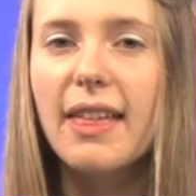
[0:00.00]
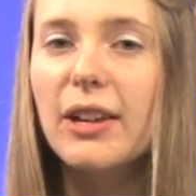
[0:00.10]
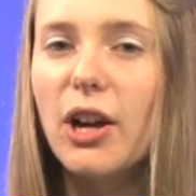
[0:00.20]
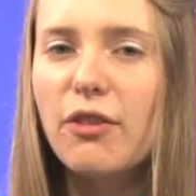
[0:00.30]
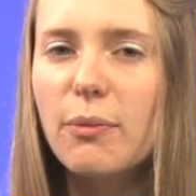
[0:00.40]

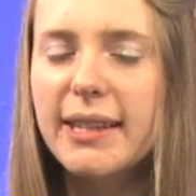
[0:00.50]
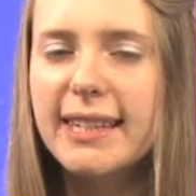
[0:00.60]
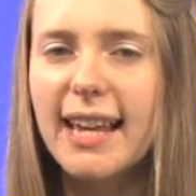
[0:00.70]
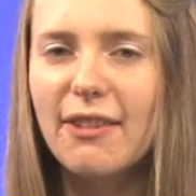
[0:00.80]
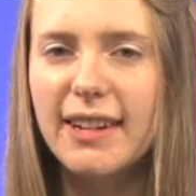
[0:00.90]
The
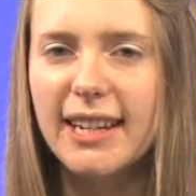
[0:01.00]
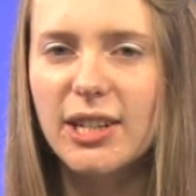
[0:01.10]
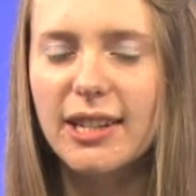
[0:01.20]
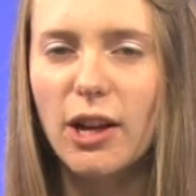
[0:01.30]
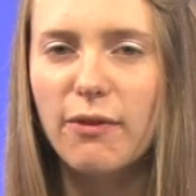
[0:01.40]
government's
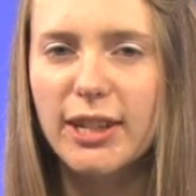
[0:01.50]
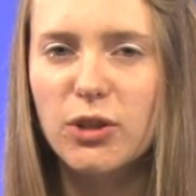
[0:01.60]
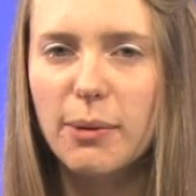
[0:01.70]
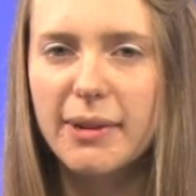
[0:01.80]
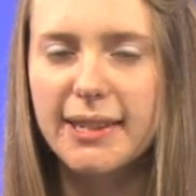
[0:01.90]
definition of
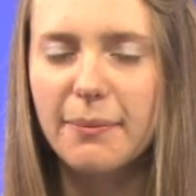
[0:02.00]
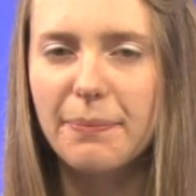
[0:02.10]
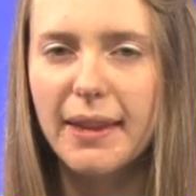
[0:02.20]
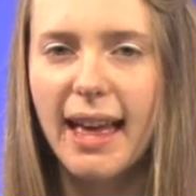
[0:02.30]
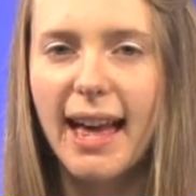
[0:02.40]

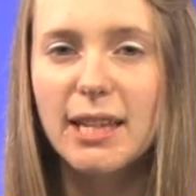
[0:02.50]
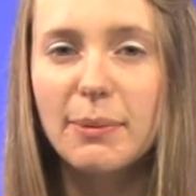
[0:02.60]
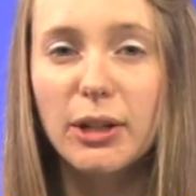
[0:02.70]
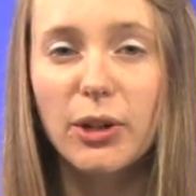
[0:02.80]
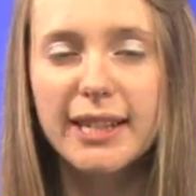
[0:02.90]
extremism has
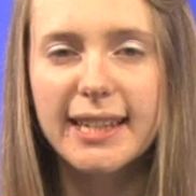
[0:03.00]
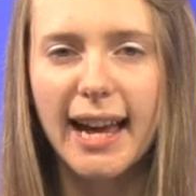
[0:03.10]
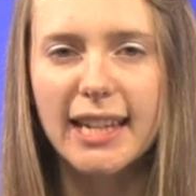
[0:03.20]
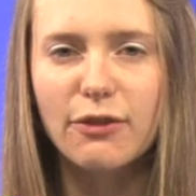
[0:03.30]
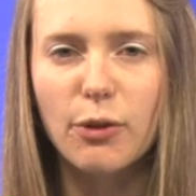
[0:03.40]
been
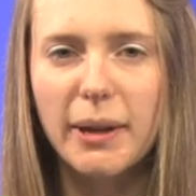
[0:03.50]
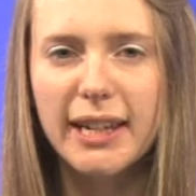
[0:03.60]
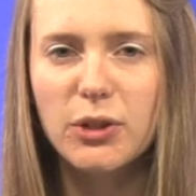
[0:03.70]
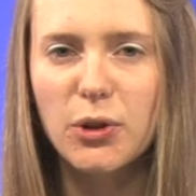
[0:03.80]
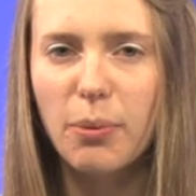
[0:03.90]
criticised for
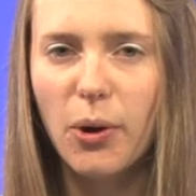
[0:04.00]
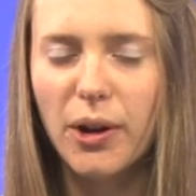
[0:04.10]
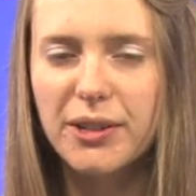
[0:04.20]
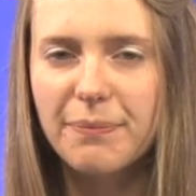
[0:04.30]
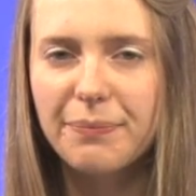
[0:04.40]
being too
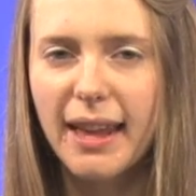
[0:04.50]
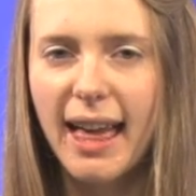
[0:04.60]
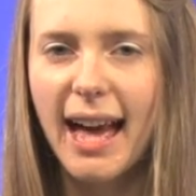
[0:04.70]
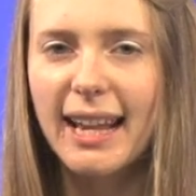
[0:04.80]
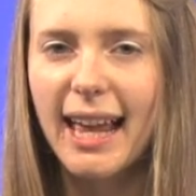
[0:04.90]
broad
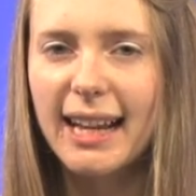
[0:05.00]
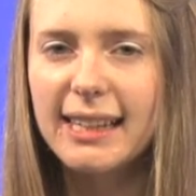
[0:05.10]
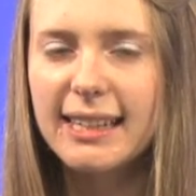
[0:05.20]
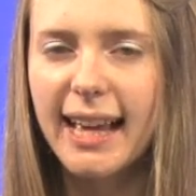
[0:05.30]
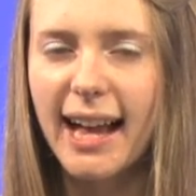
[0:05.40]
and
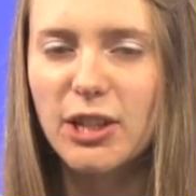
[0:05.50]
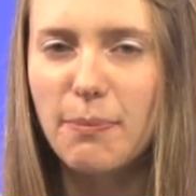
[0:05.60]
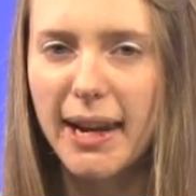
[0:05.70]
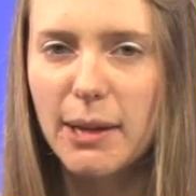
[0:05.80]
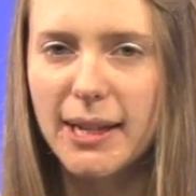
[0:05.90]
likely to catch
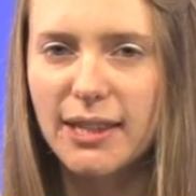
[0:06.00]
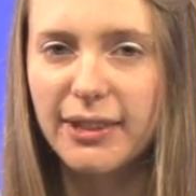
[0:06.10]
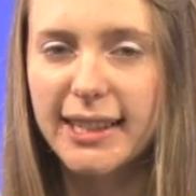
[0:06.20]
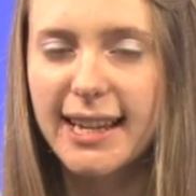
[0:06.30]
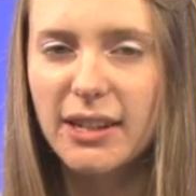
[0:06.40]
many
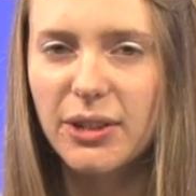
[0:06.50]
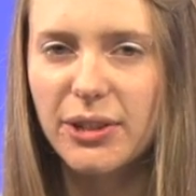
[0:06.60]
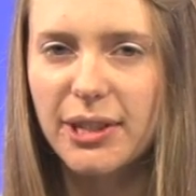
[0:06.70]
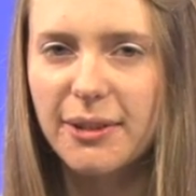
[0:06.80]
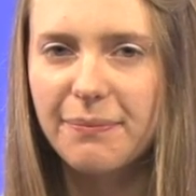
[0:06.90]
peaceful
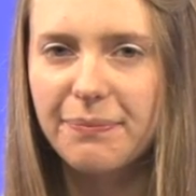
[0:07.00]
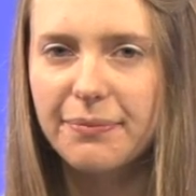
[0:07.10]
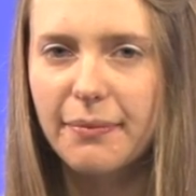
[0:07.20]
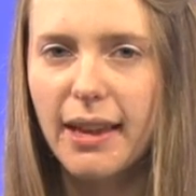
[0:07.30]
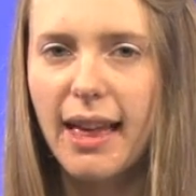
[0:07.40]
dissenters.
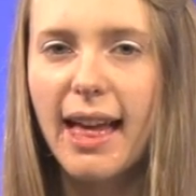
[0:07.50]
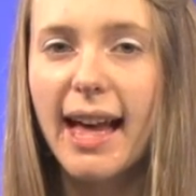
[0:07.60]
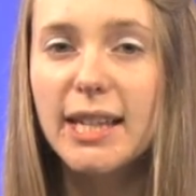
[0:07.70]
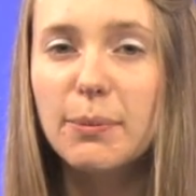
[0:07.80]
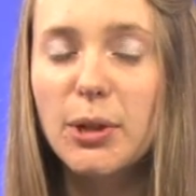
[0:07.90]

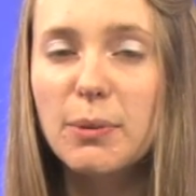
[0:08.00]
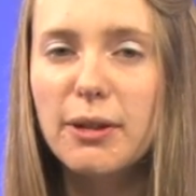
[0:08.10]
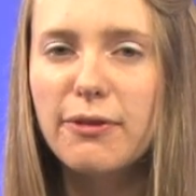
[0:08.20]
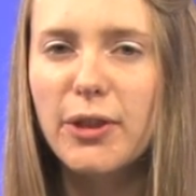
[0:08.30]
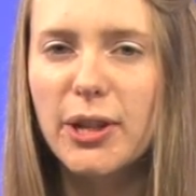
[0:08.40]
A
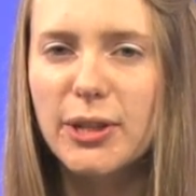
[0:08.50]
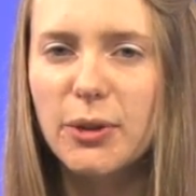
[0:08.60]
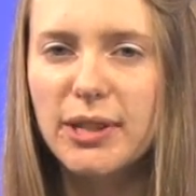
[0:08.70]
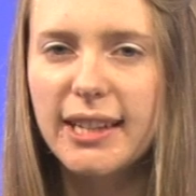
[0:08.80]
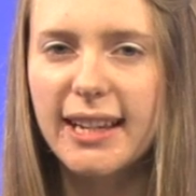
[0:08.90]
spokesman for the
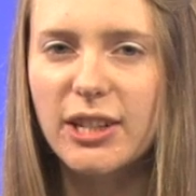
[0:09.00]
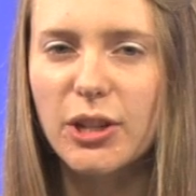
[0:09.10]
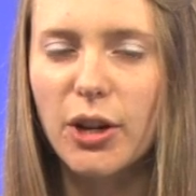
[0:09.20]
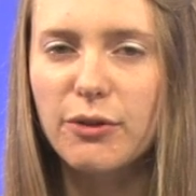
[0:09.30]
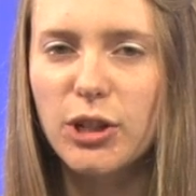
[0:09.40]

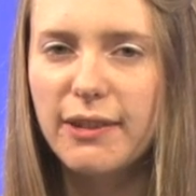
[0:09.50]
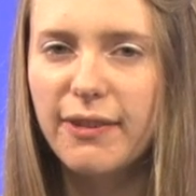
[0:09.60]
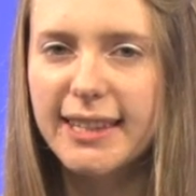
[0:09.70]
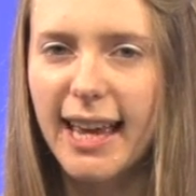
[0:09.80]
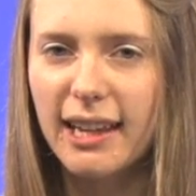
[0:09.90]
Association of Chief
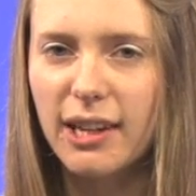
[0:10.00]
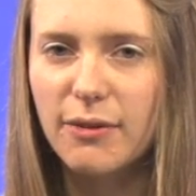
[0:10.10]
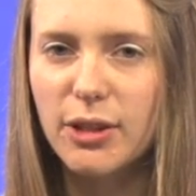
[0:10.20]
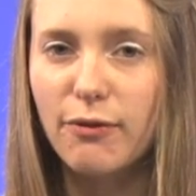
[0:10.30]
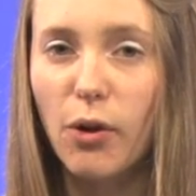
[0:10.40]

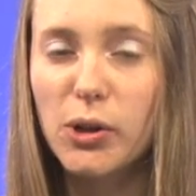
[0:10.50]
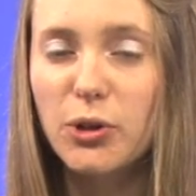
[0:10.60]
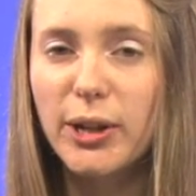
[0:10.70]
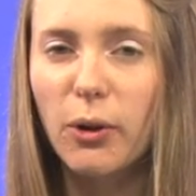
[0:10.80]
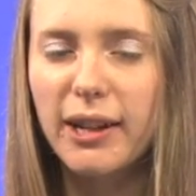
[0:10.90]
Executives of
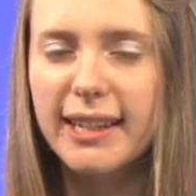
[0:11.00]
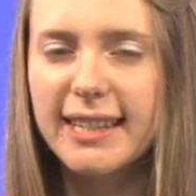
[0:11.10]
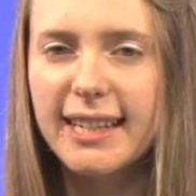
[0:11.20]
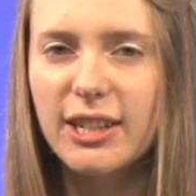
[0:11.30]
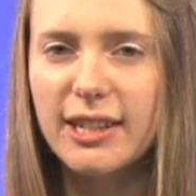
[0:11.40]
Voluntary
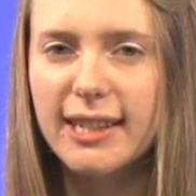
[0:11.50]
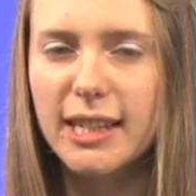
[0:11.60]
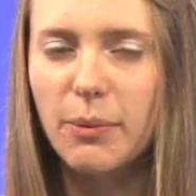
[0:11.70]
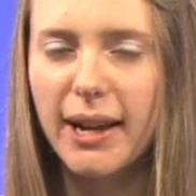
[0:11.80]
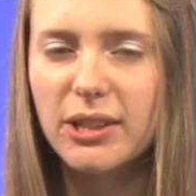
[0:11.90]
Organisations
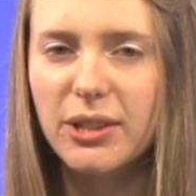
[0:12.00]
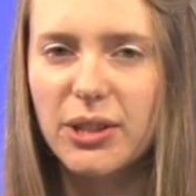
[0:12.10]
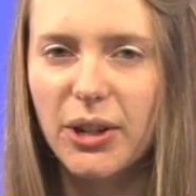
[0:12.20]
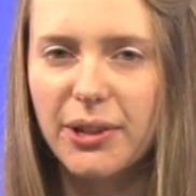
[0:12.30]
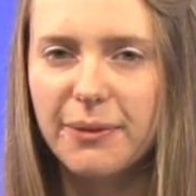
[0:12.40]
expressed
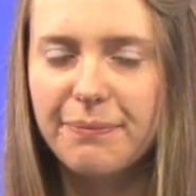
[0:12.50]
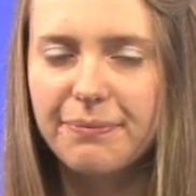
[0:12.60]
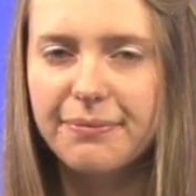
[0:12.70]
concern.